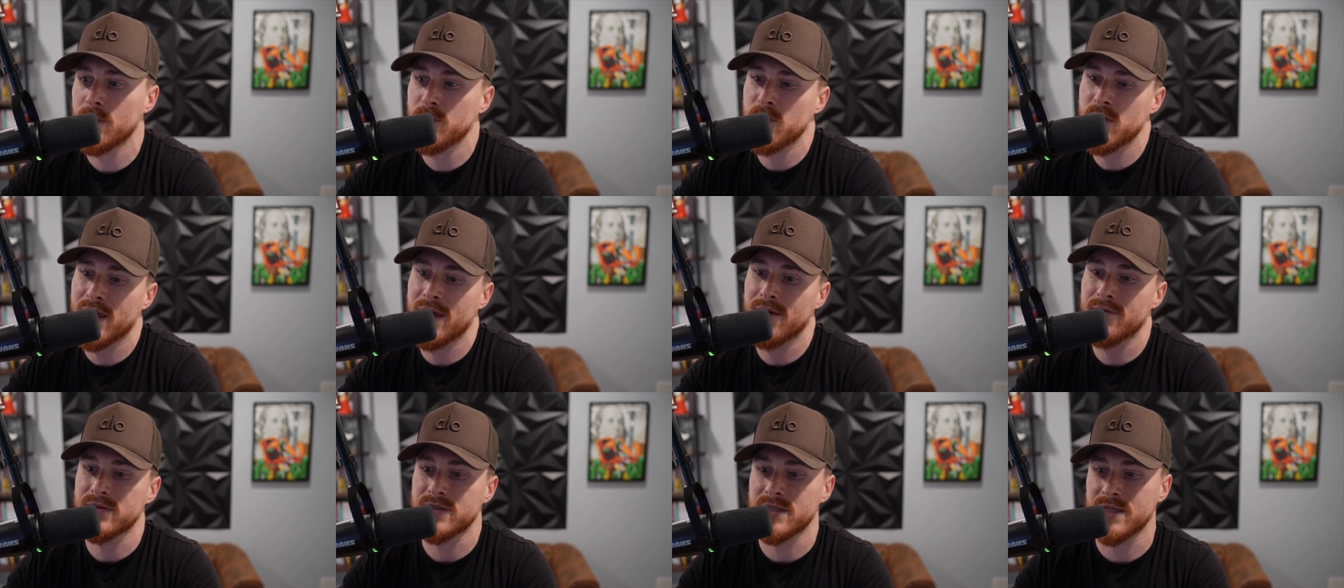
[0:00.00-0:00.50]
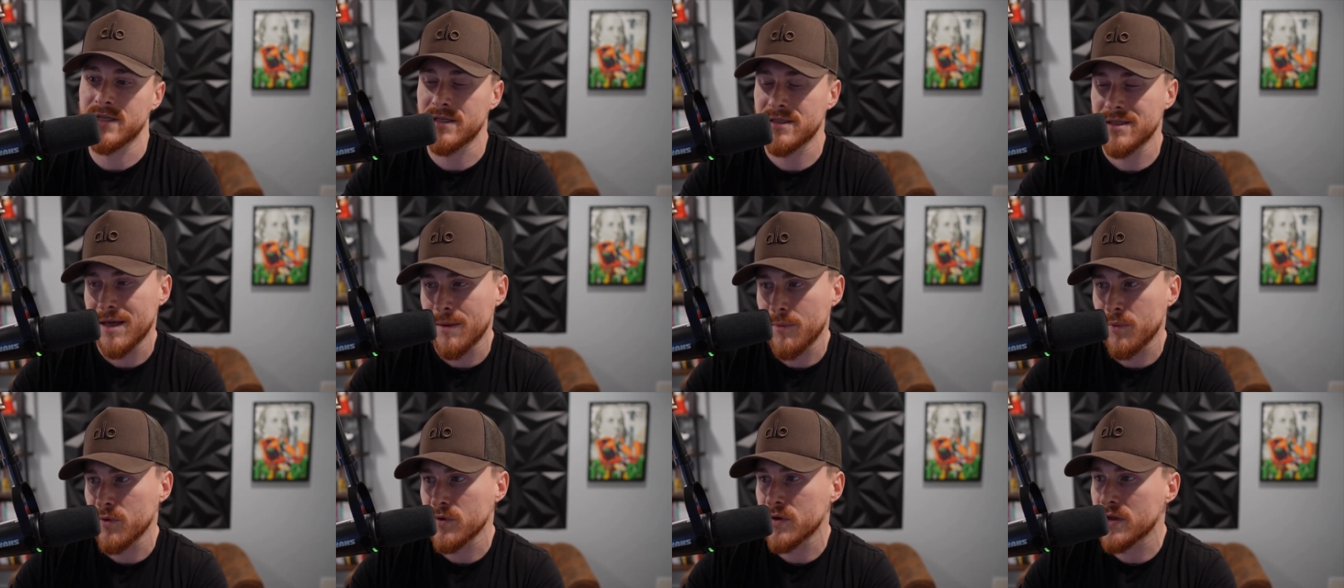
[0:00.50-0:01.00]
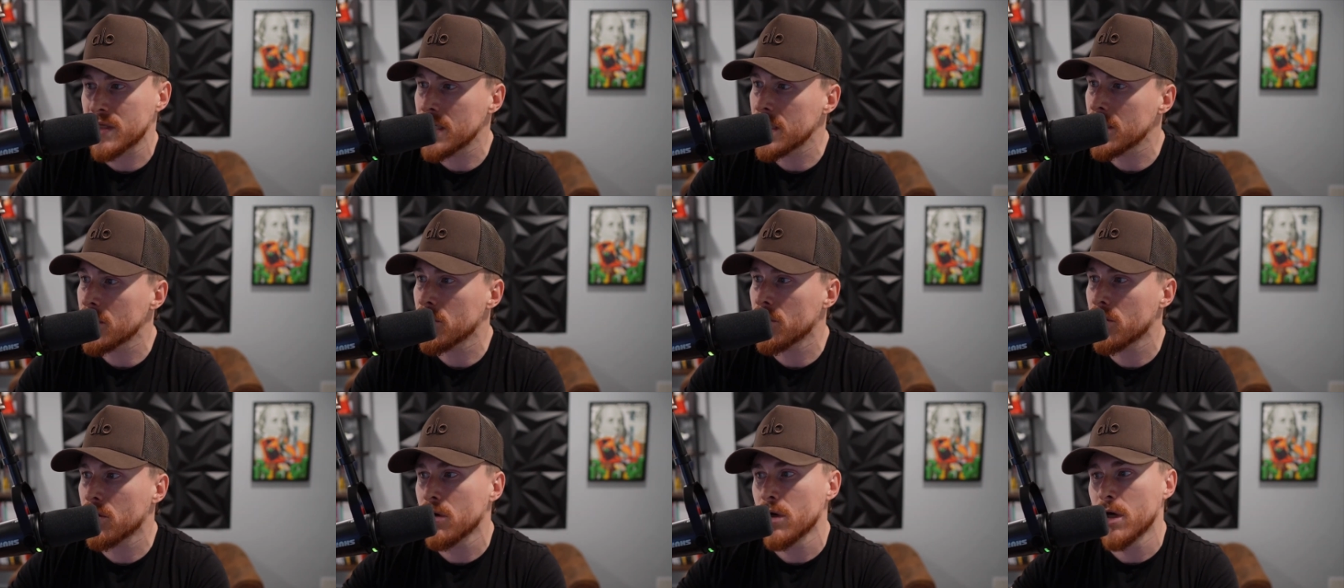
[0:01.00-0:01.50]
You gave us an example
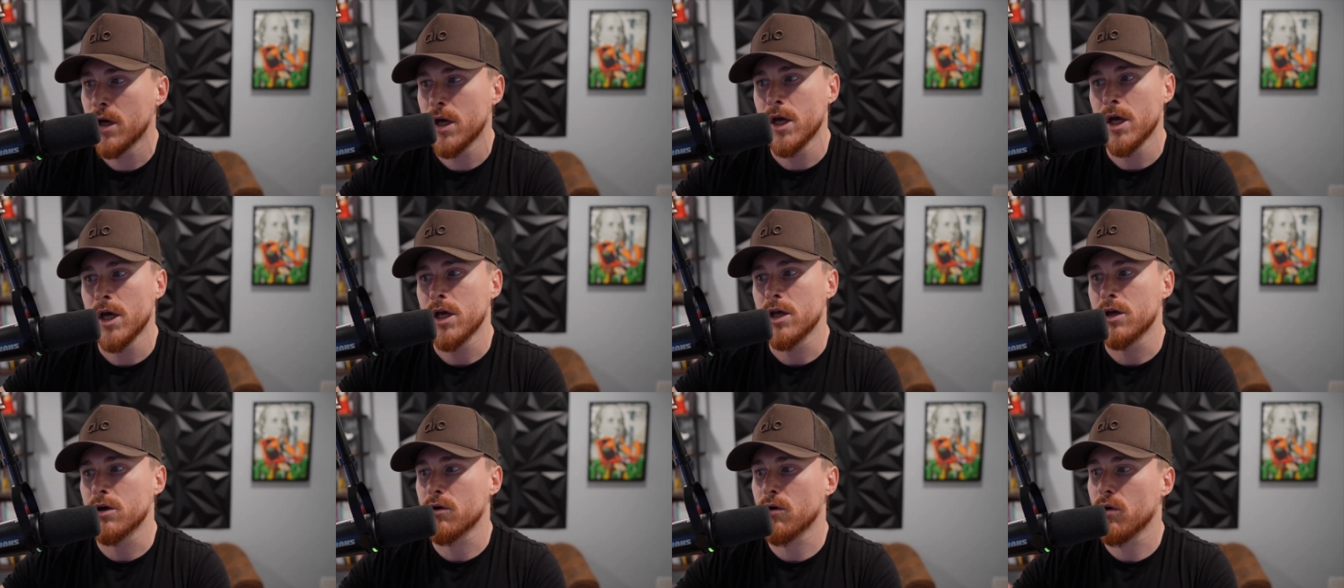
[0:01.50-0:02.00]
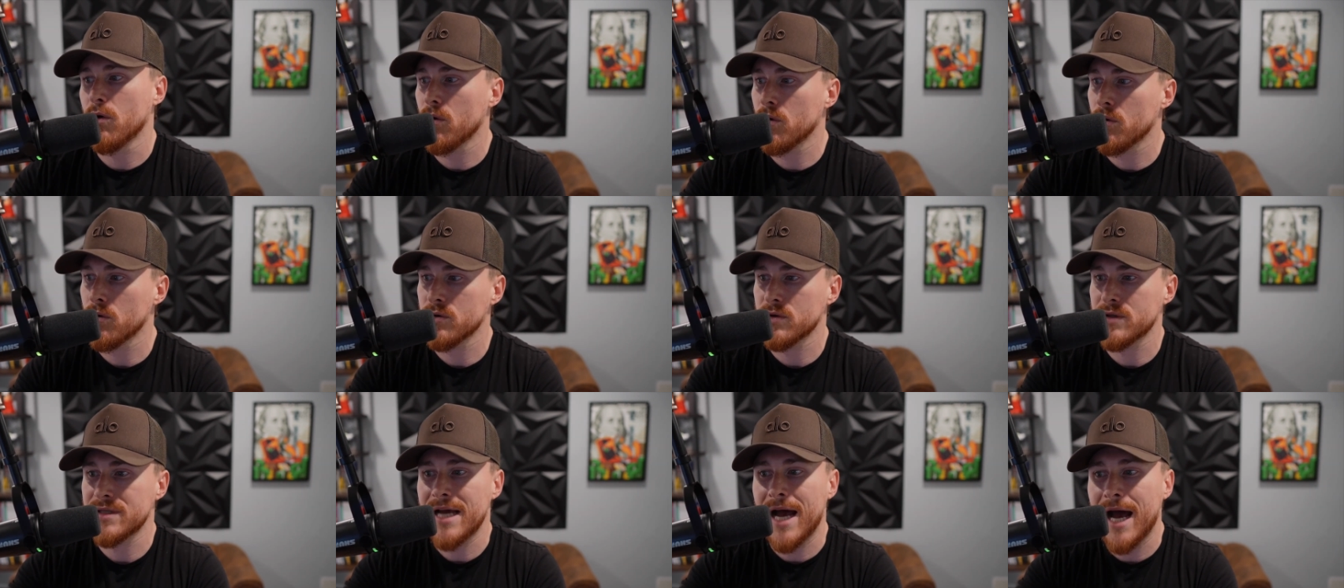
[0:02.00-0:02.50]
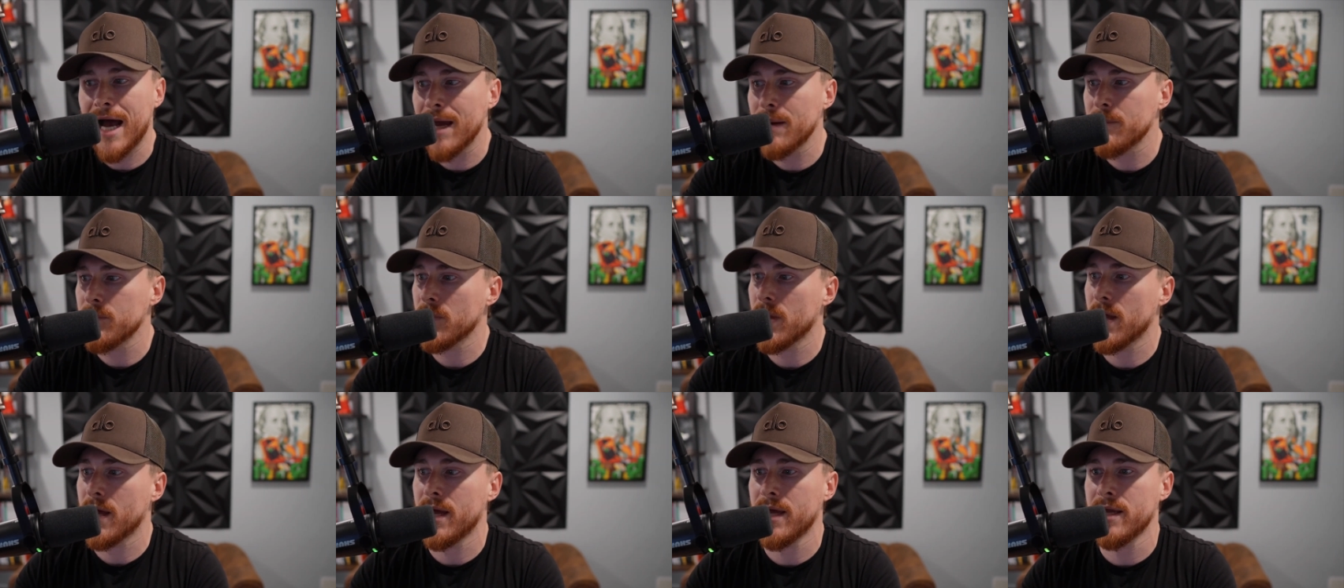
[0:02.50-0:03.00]
deal, your whole
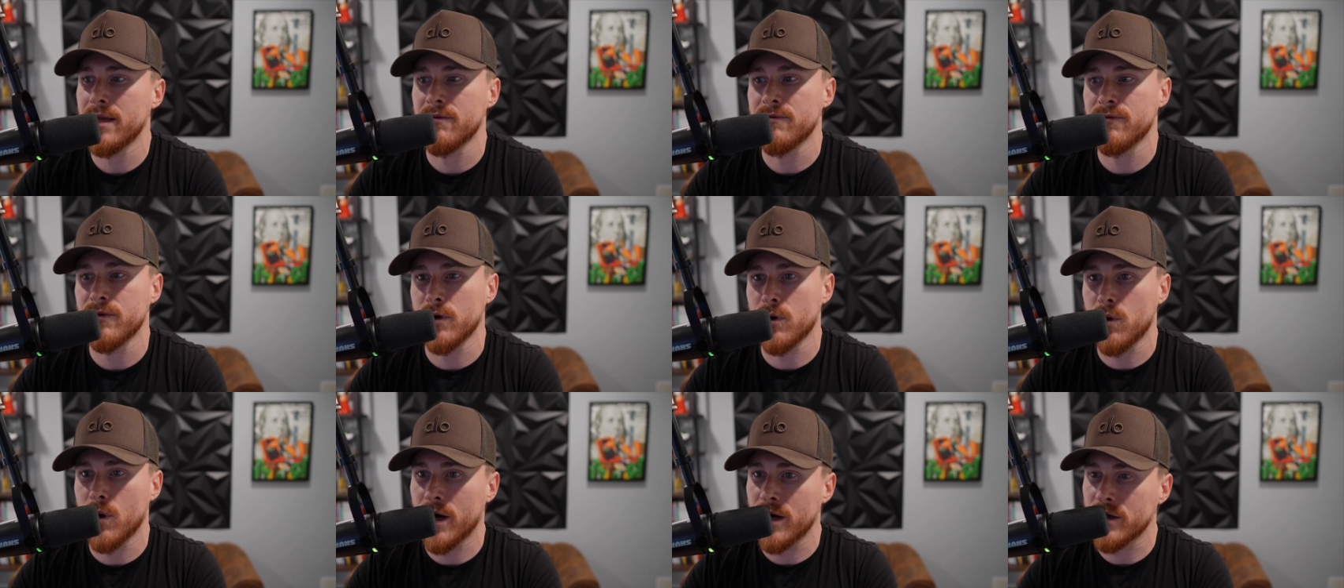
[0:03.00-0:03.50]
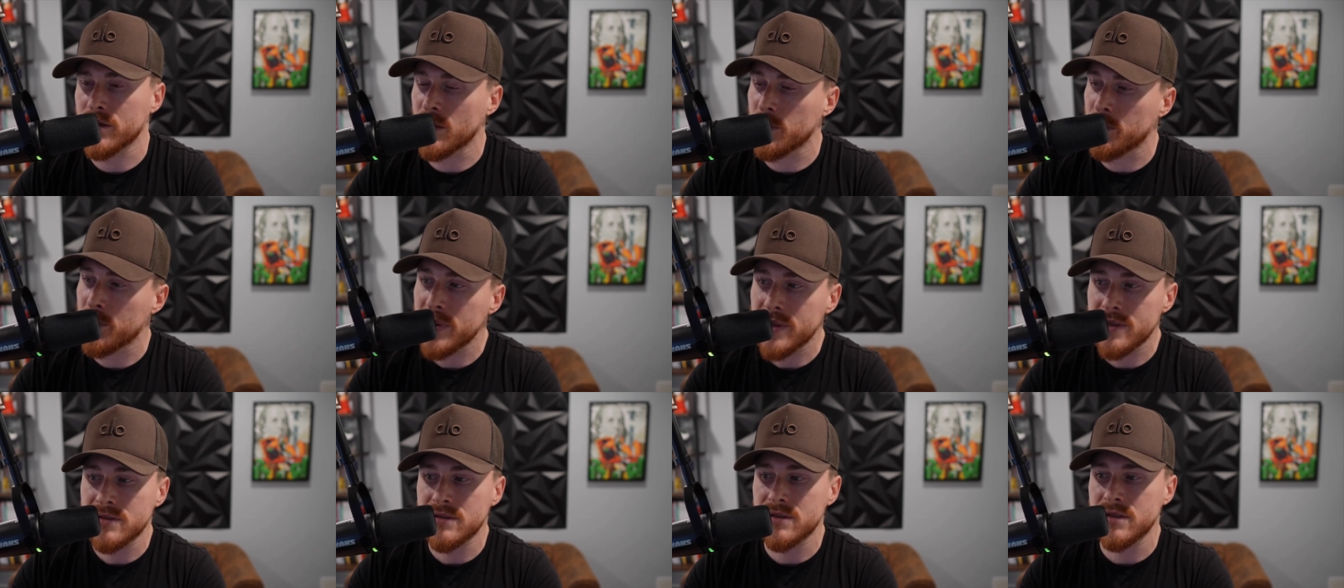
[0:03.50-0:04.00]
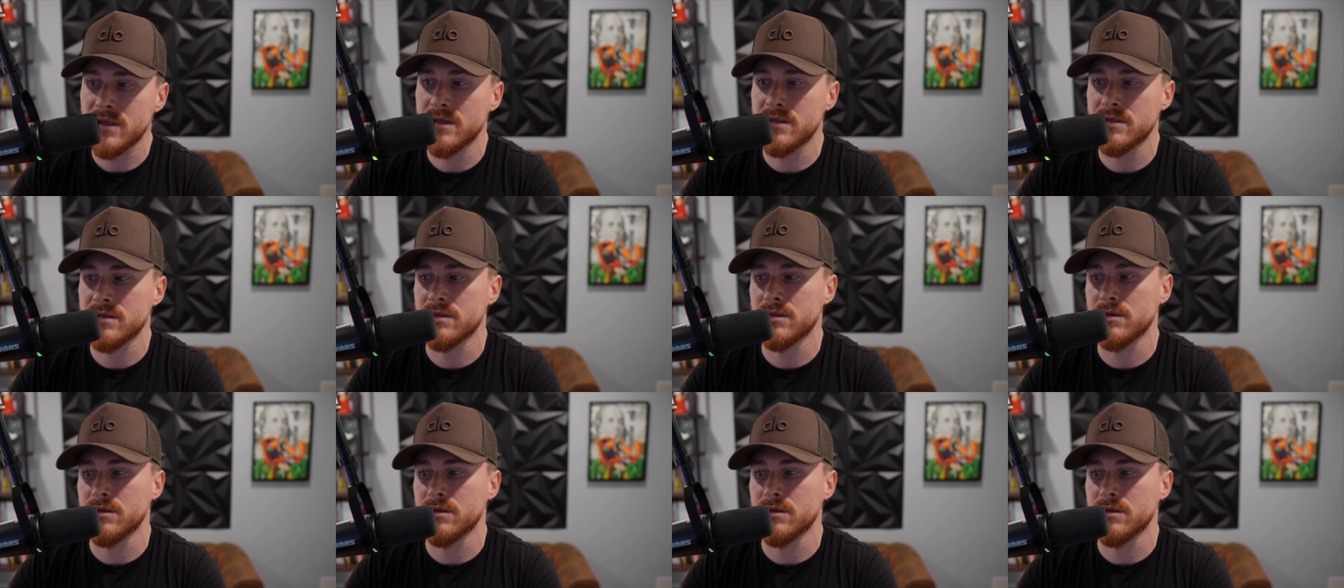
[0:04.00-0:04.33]
timeline of acquiring the business.